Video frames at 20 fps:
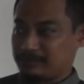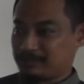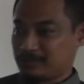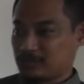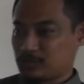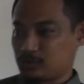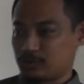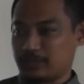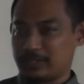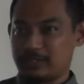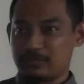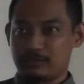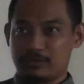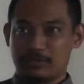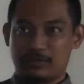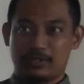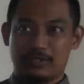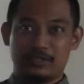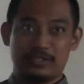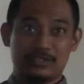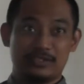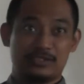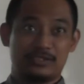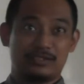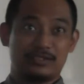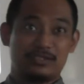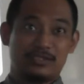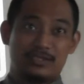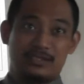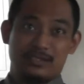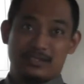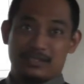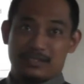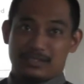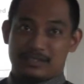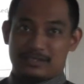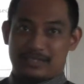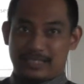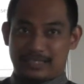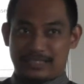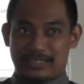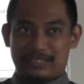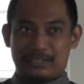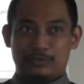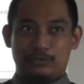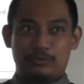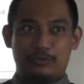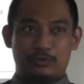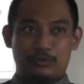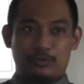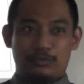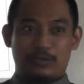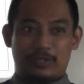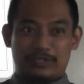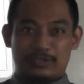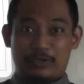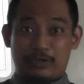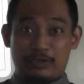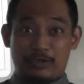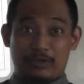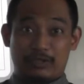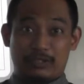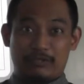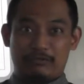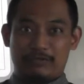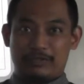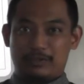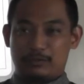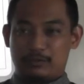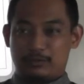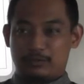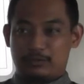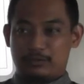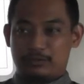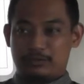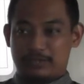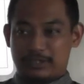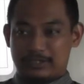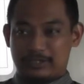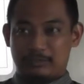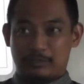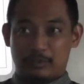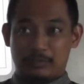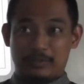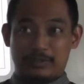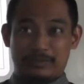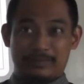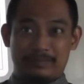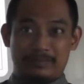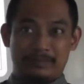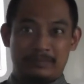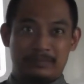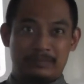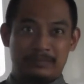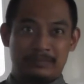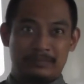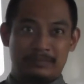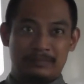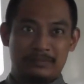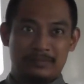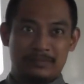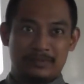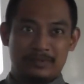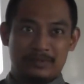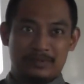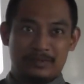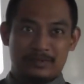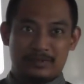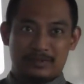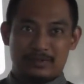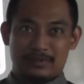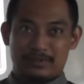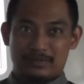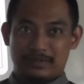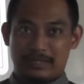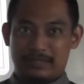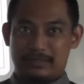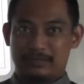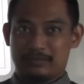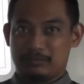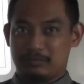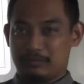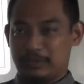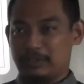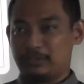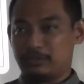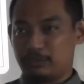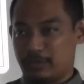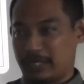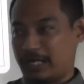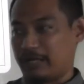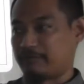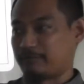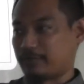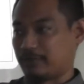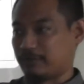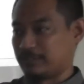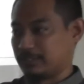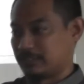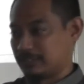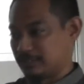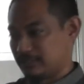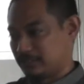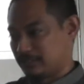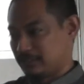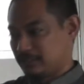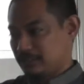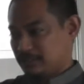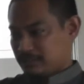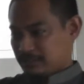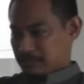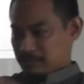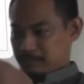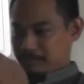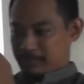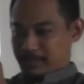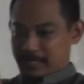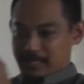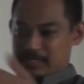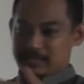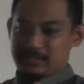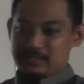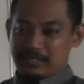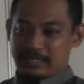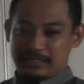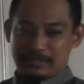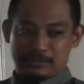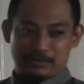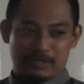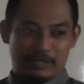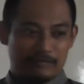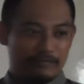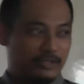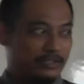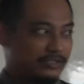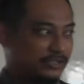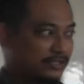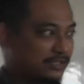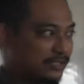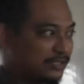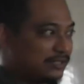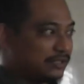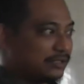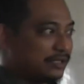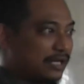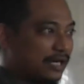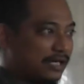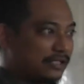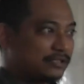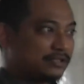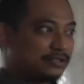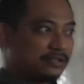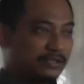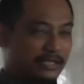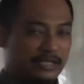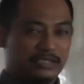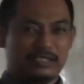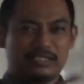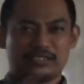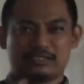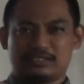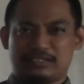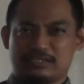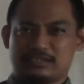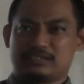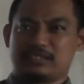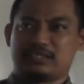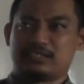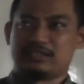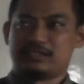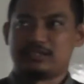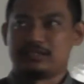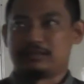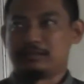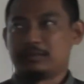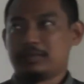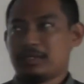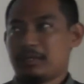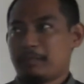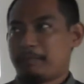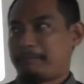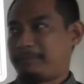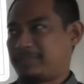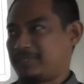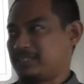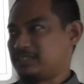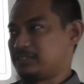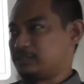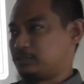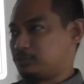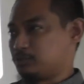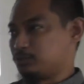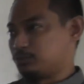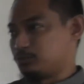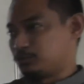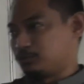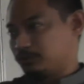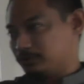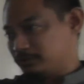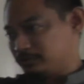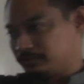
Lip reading: show that you are honest. Second, you know what's going on even though there's a problem. Right? Meaning you have already planned and you have already asked. And that's another thing. Please do.